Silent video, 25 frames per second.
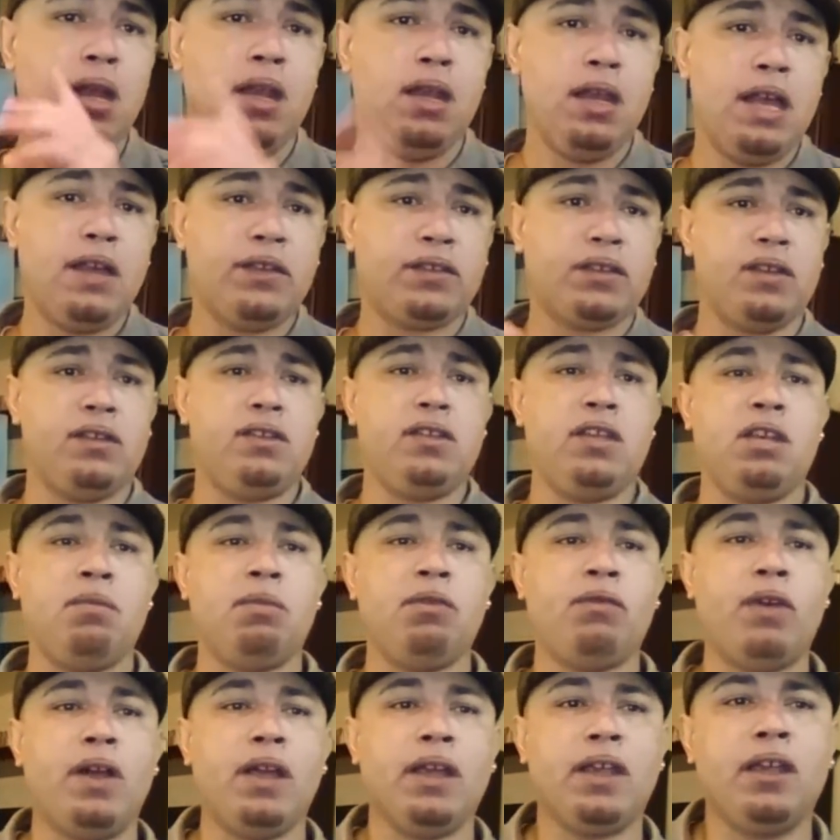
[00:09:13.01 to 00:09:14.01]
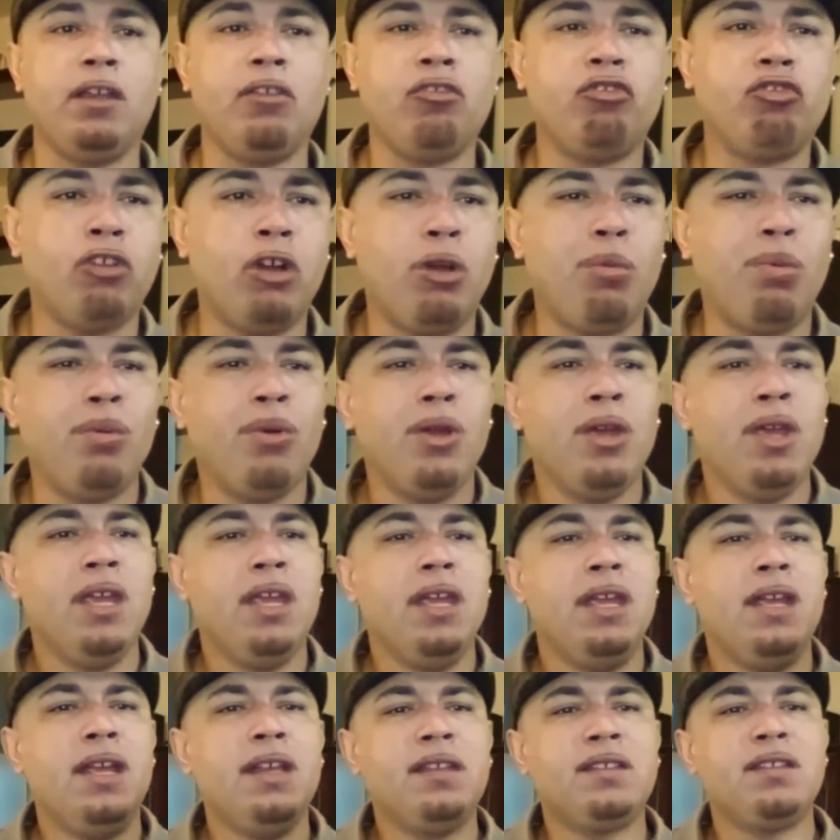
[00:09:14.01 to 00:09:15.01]
Let's continue before I get in trouble.
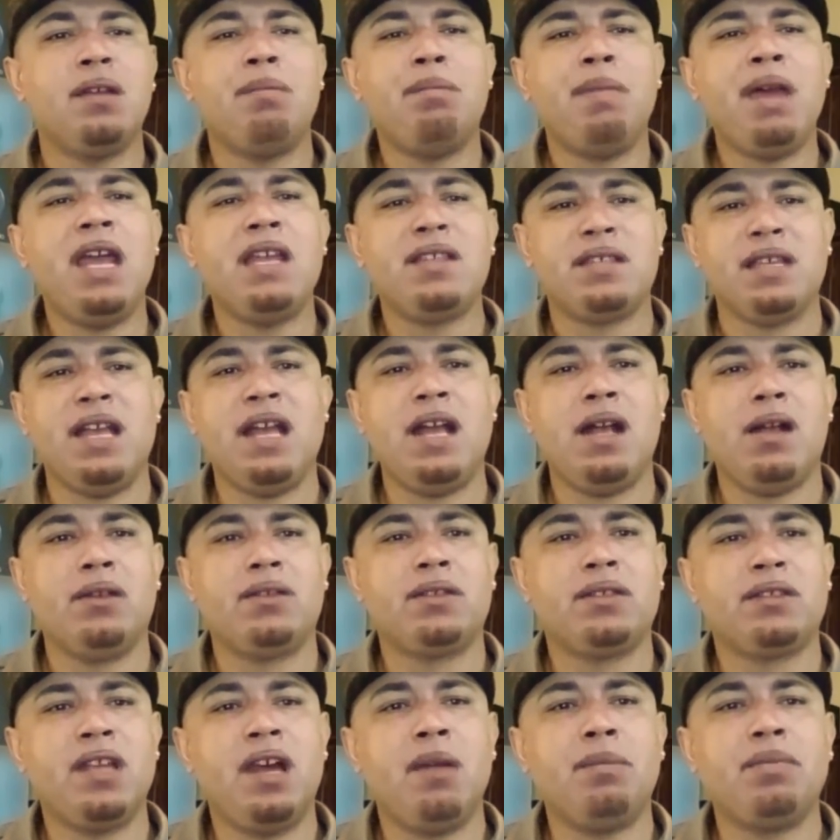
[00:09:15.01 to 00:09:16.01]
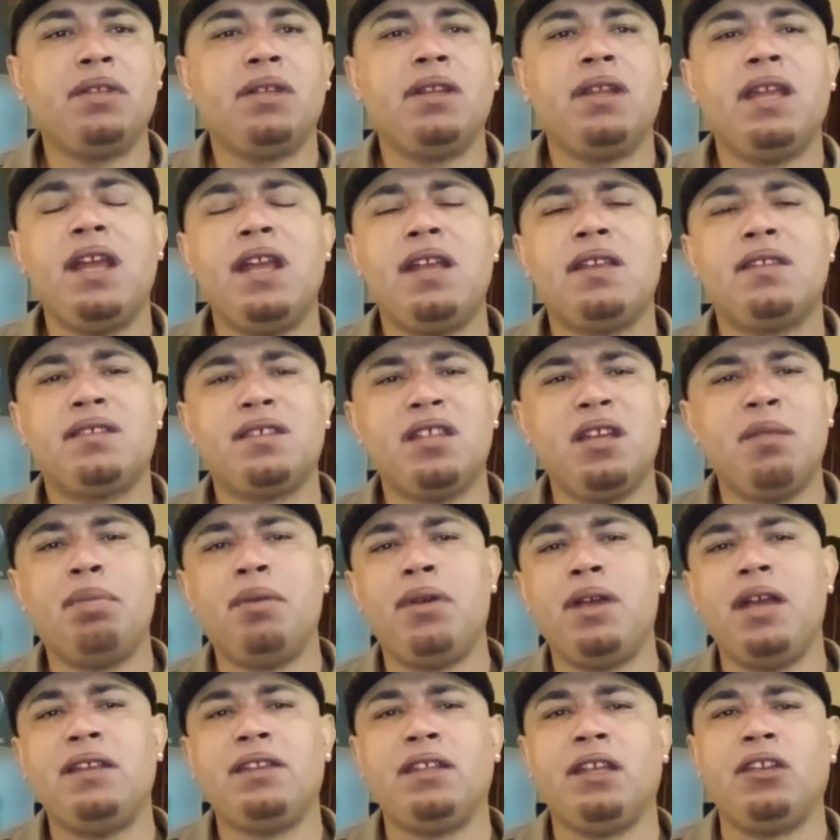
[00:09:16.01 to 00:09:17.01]
It's amazing how something as
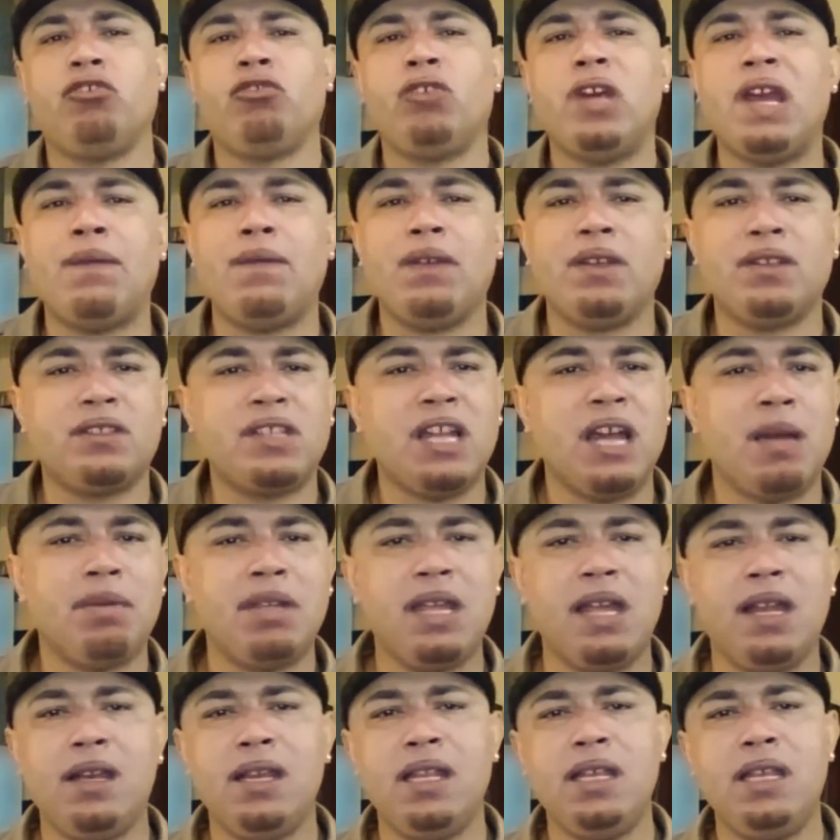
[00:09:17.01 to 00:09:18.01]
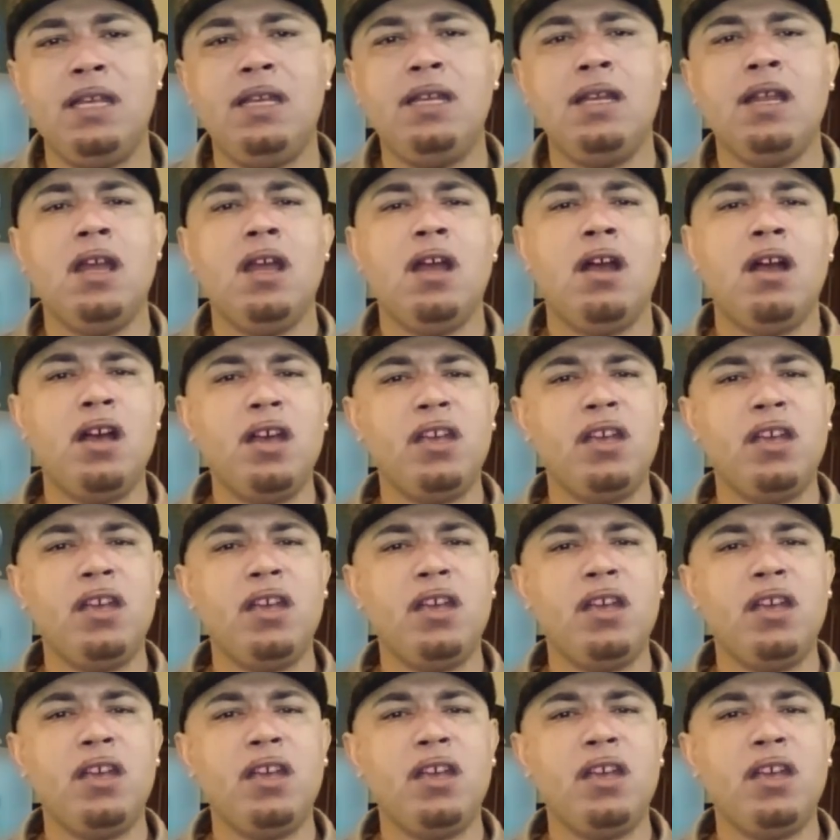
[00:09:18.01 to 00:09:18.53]
simple as a traffic stop can lead